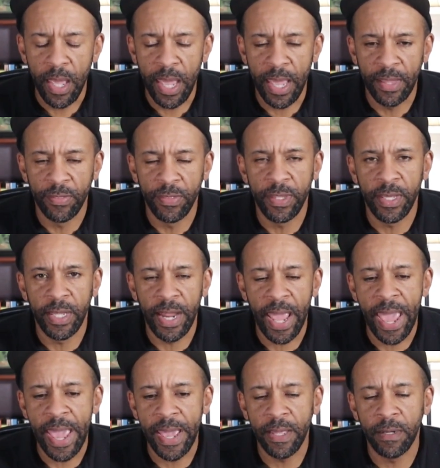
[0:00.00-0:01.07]
and then
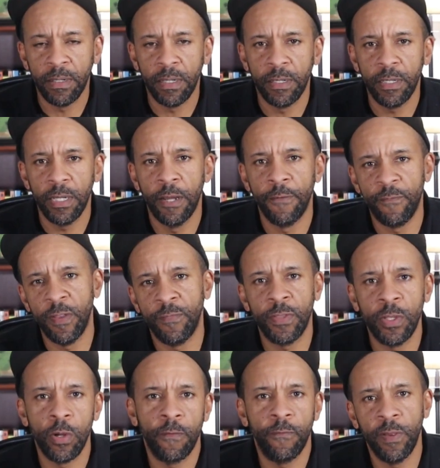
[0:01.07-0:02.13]
add a
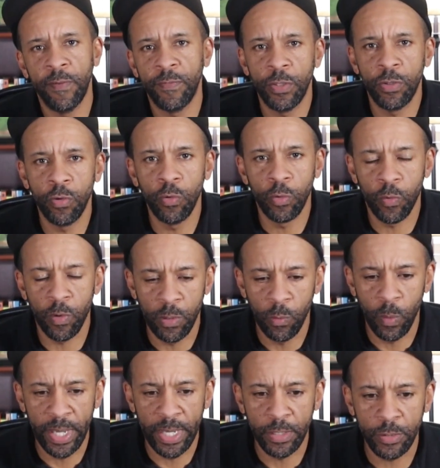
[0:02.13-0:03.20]
50 or 52 degree
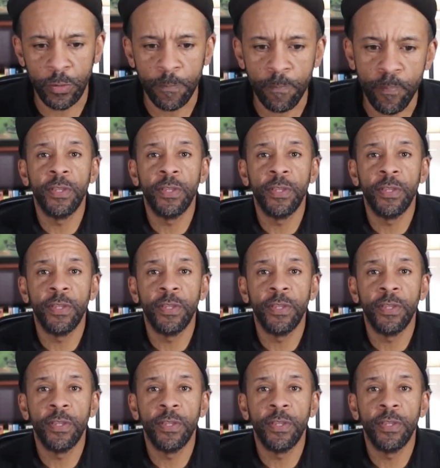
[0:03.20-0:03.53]
wedge.